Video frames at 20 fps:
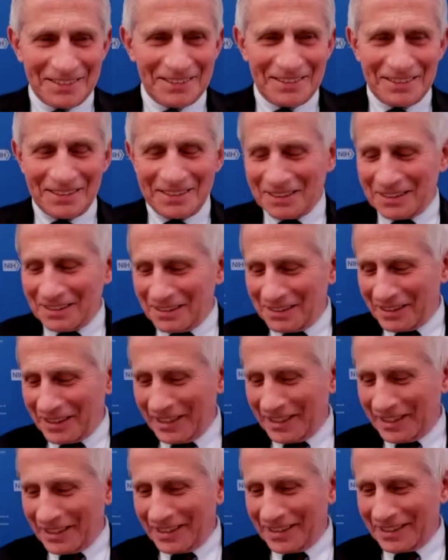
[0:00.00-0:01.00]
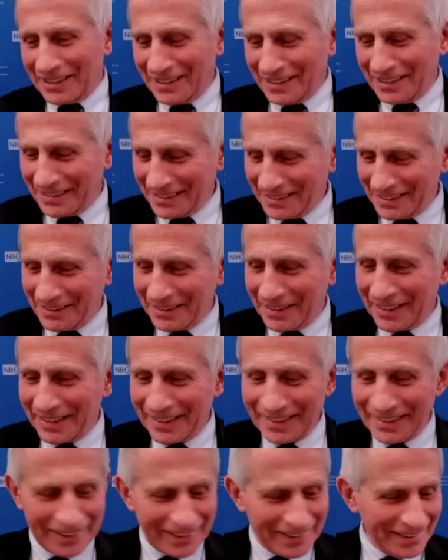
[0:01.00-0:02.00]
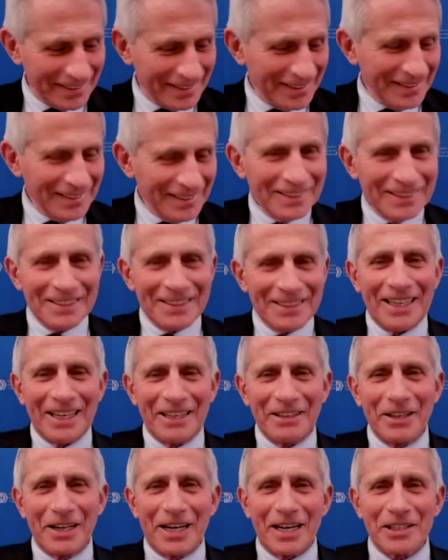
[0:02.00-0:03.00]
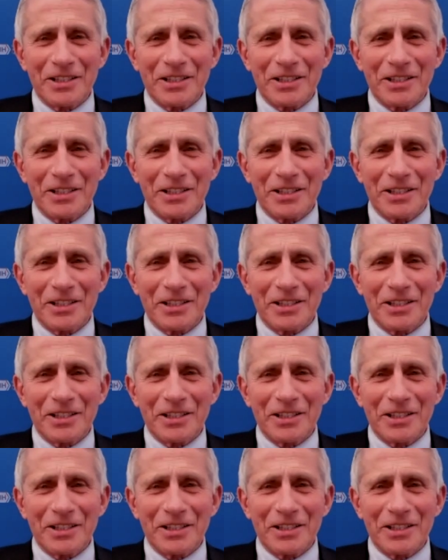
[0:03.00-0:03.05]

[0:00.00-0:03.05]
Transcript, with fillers: oh yeah, oh yeah. How you guys